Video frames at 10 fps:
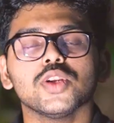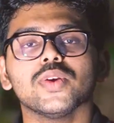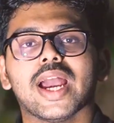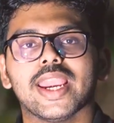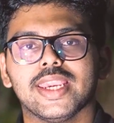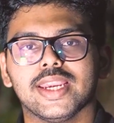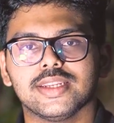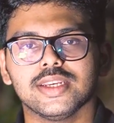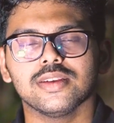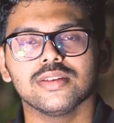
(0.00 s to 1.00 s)
into an
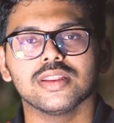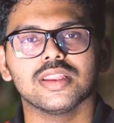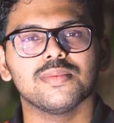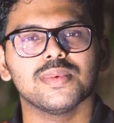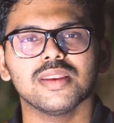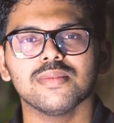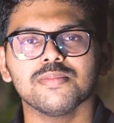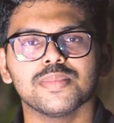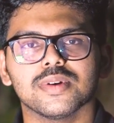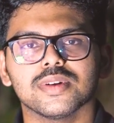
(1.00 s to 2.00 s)
IIT, the
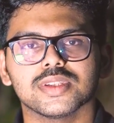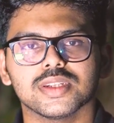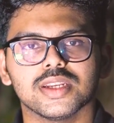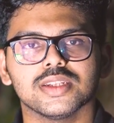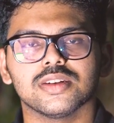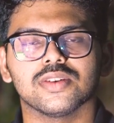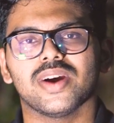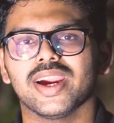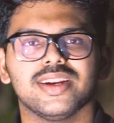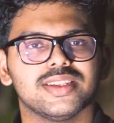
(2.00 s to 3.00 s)
minimum percentage
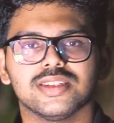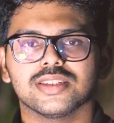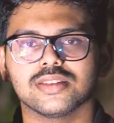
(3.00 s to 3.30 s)
required is just